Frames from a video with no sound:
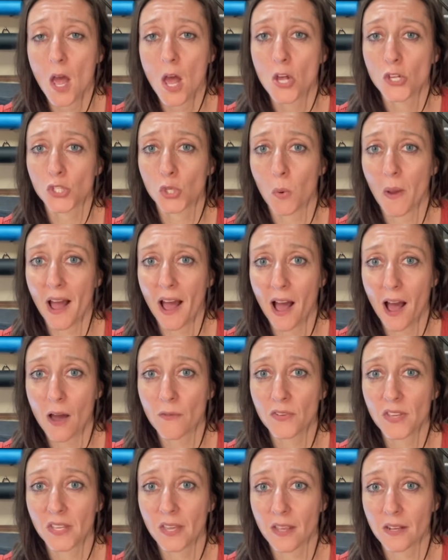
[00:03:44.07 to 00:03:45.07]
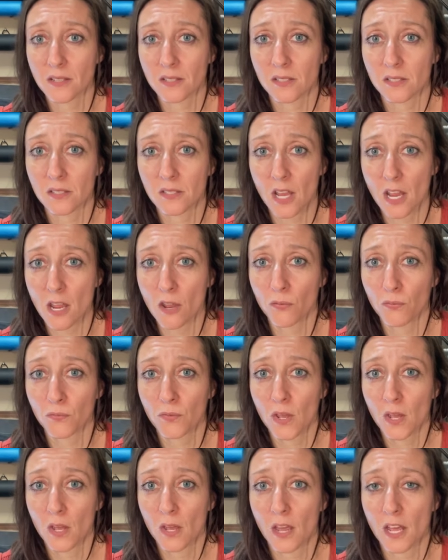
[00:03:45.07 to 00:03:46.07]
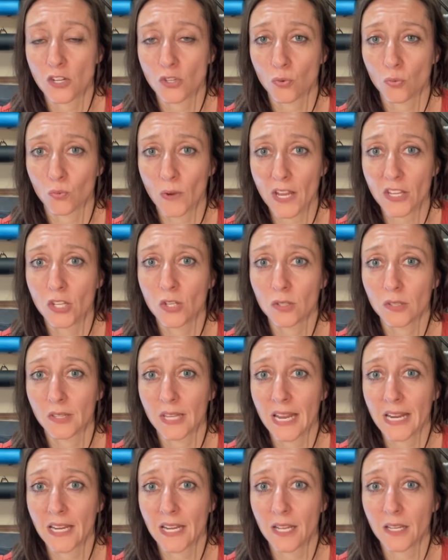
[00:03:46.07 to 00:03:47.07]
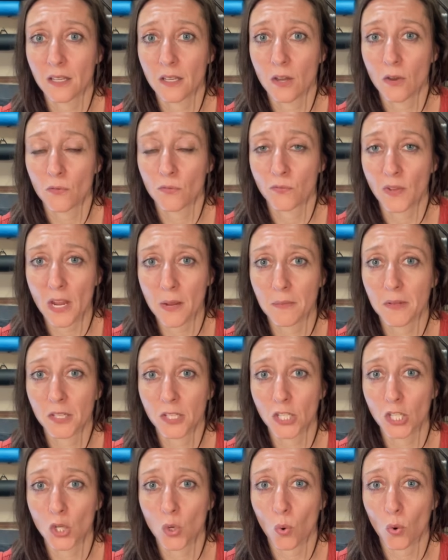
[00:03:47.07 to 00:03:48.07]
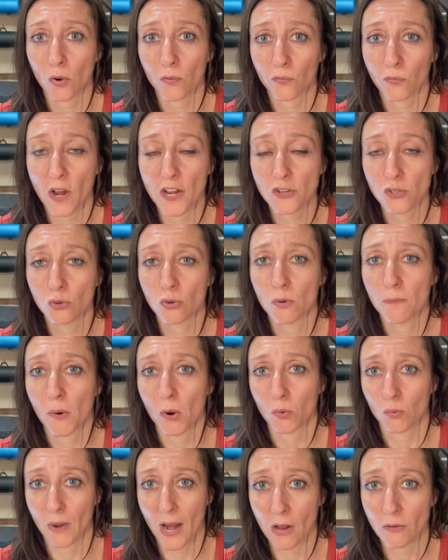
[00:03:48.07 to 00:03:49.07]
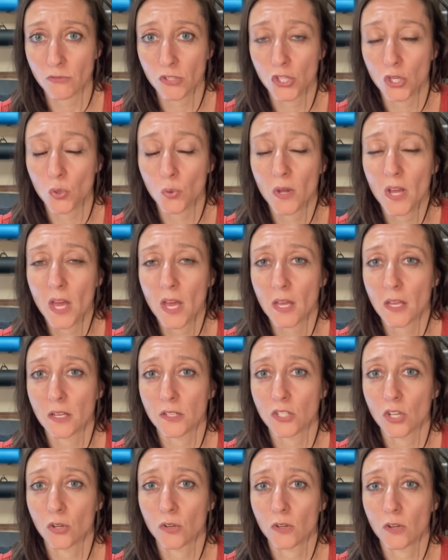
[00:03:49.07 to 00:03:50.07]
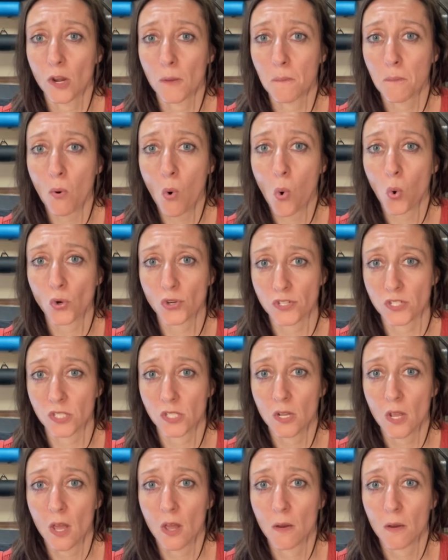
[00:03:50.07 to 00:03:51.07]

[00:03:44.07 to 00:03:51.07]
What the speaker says: So having a safe and regulating family or friend group around you is an important